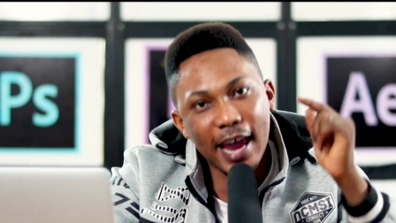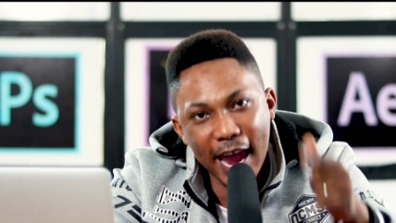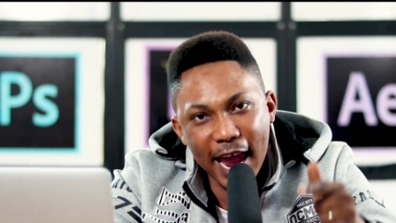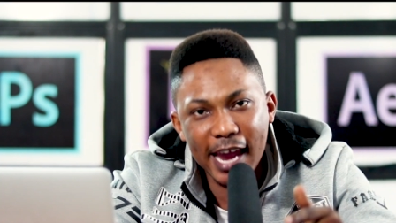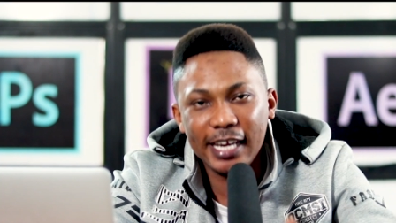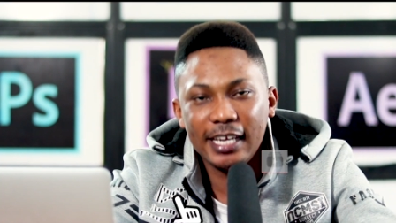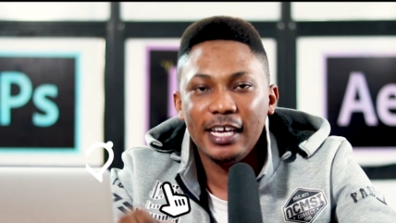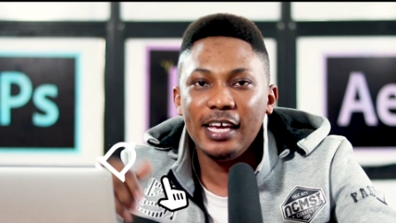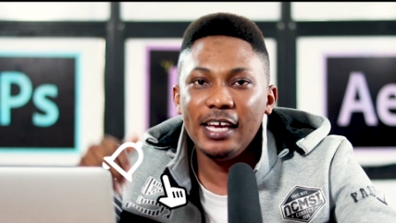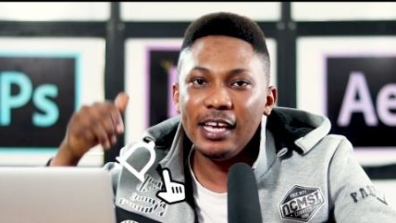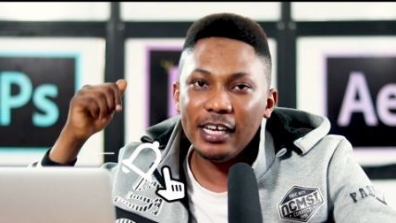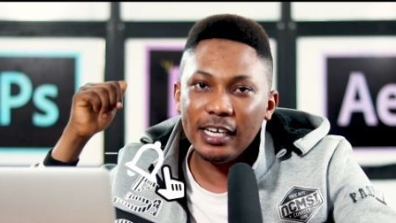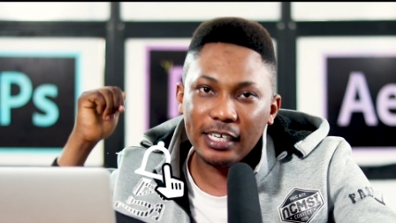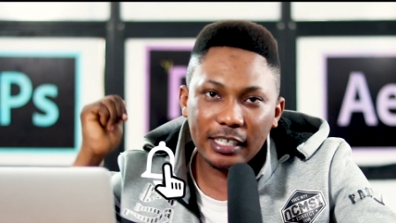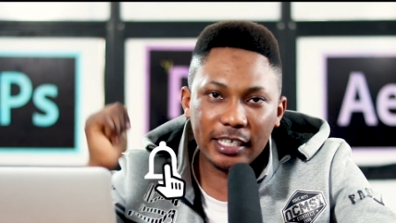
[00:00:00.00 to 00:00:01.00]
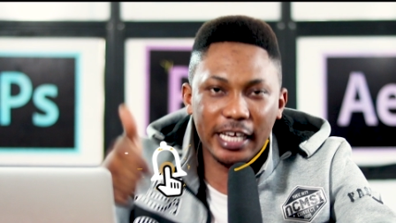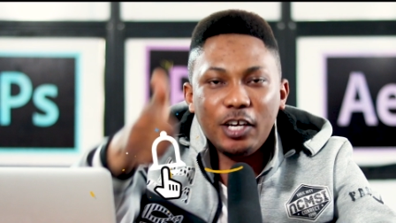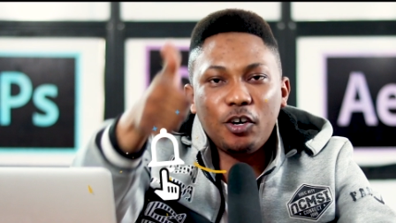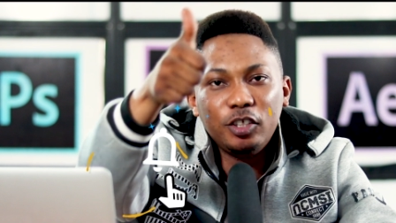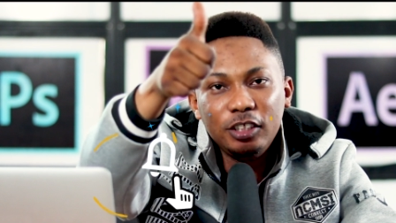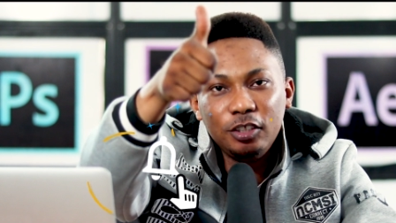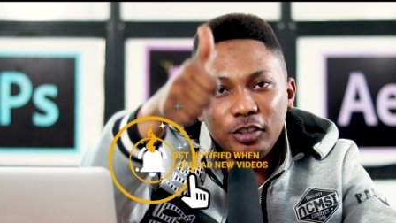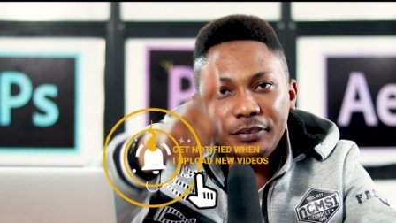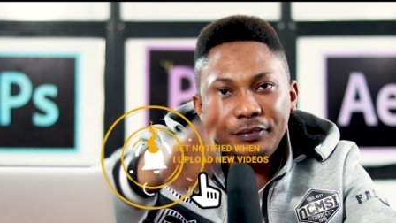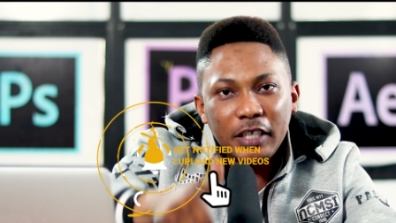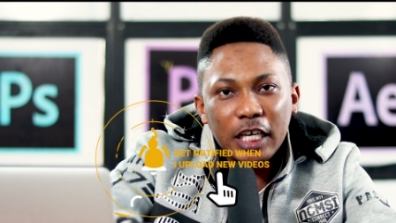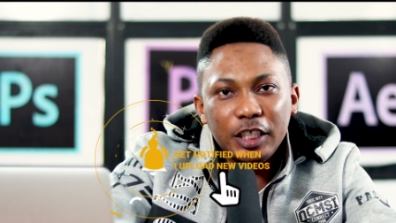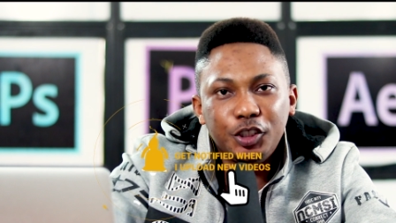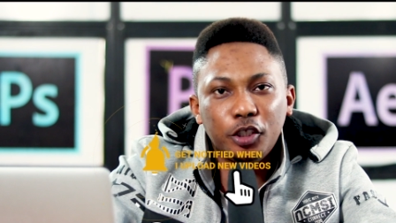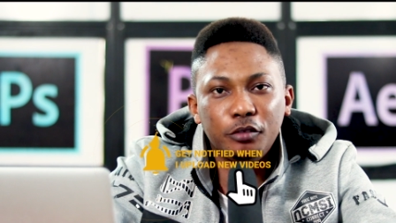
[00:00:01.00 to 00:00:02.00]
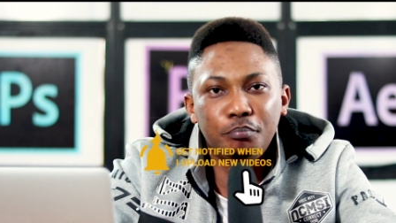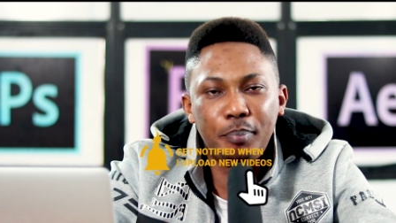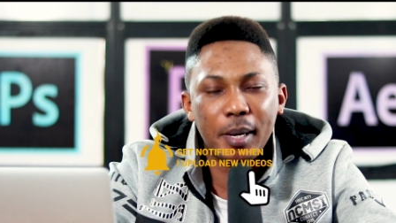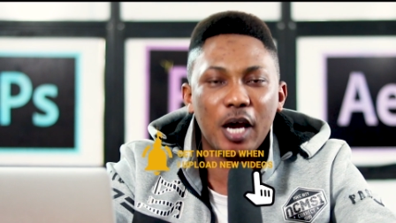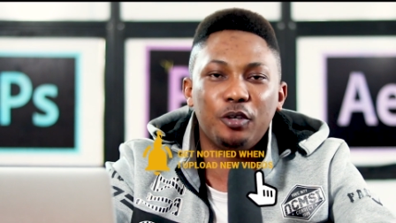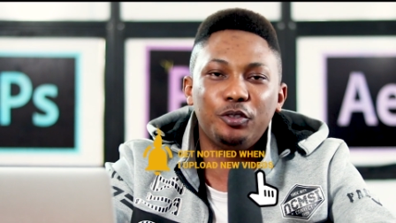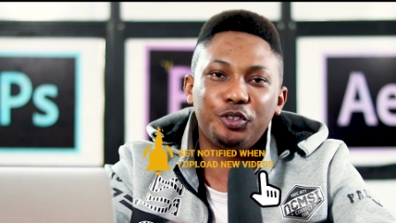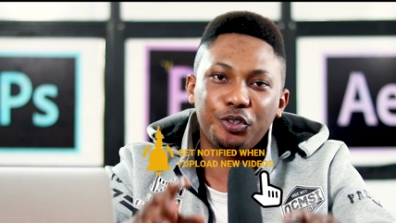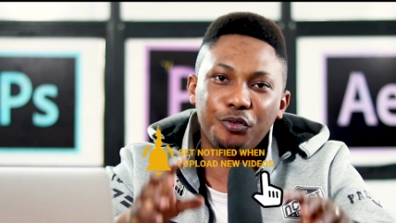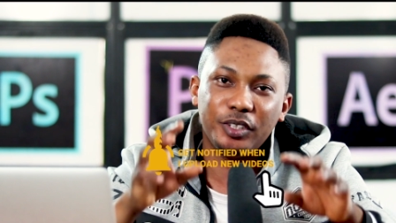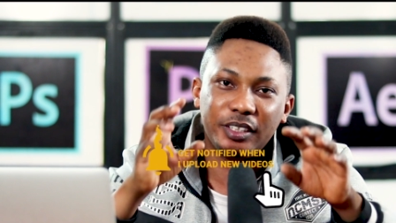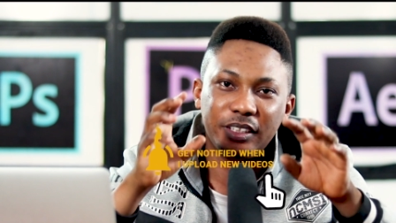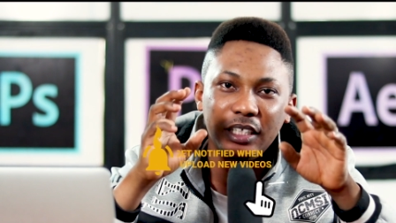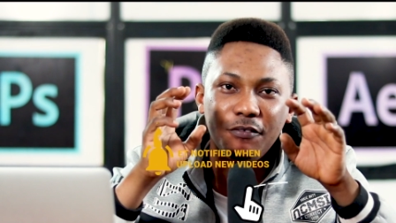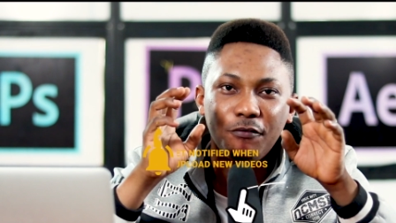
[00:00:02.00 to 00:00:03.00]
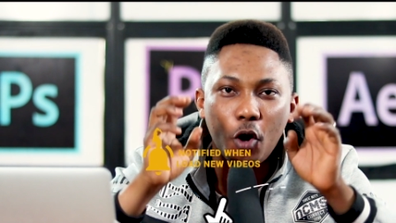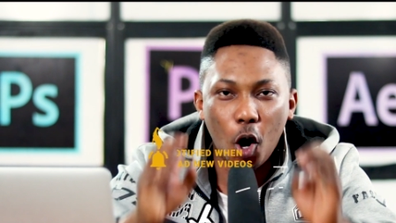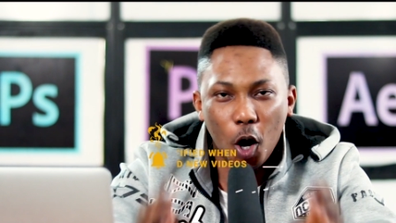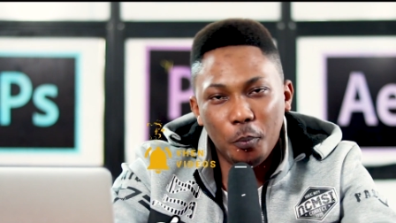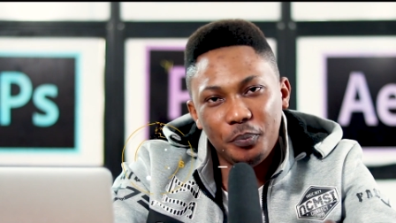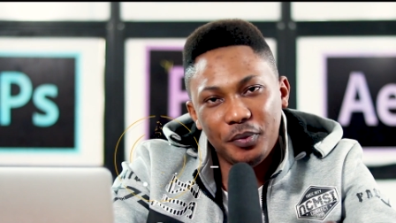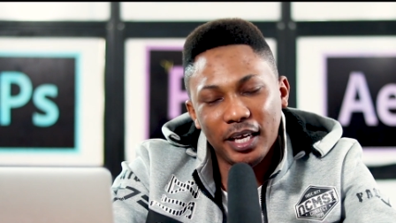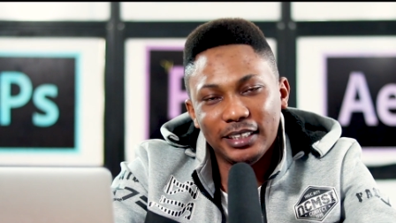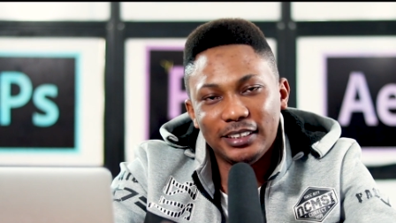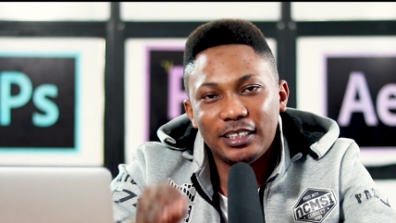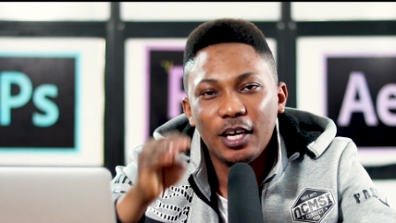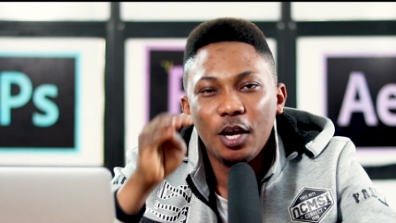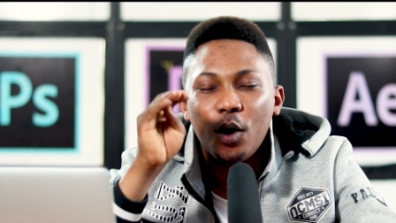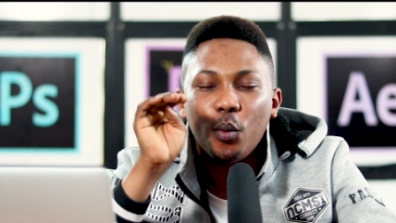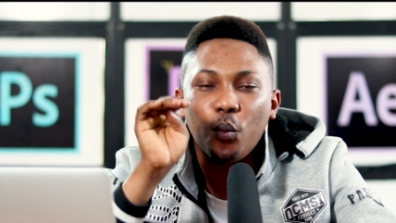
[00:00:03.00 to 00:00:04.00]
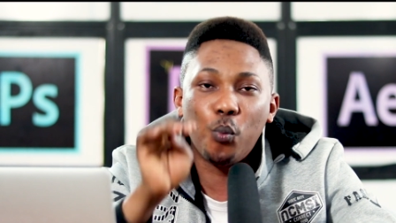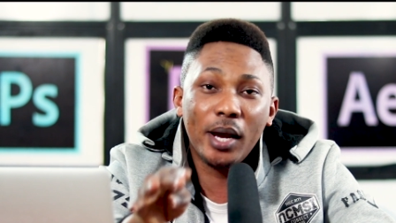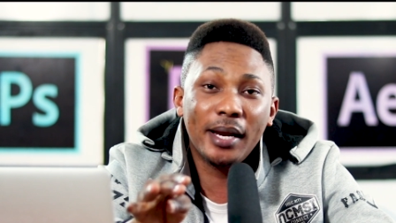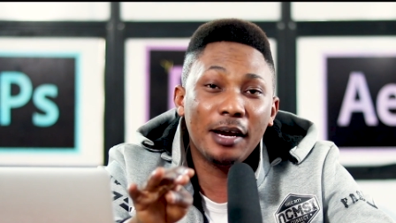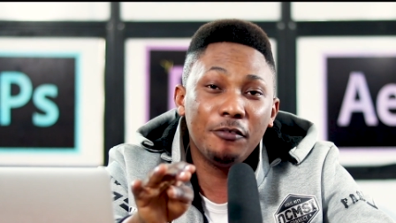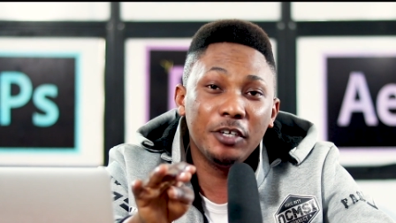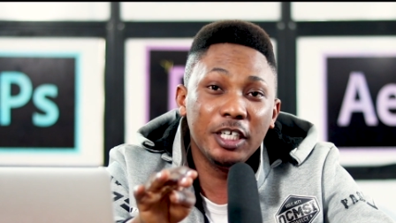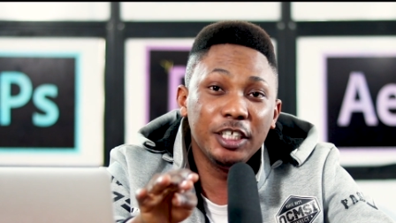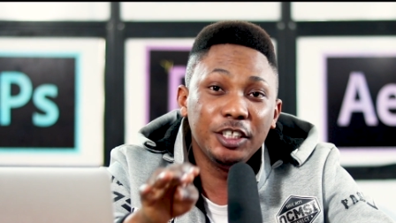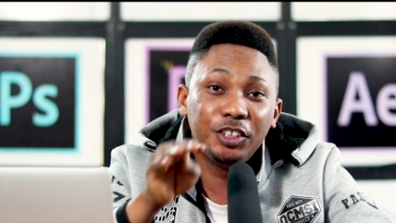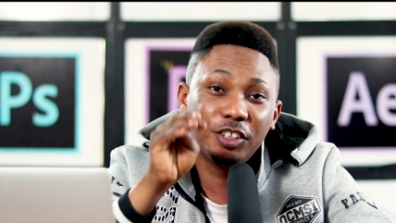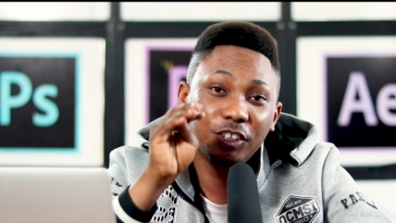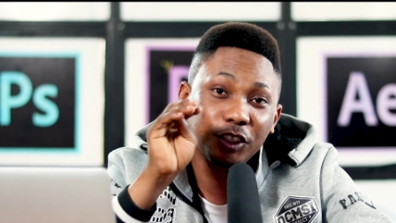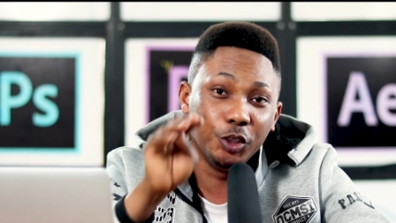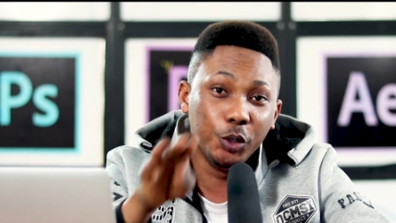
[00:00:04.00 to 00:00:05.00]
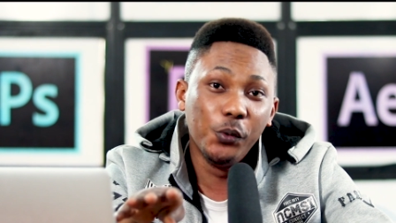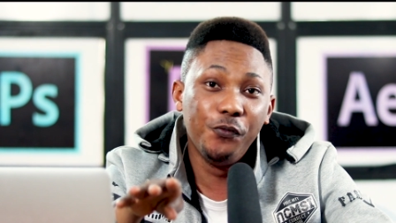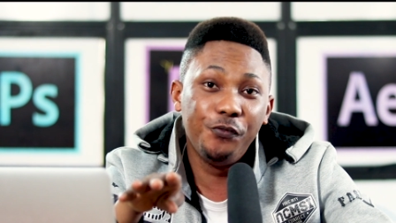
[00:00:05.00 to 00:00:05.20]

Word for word: and click on the notification bell to receive updates when I release new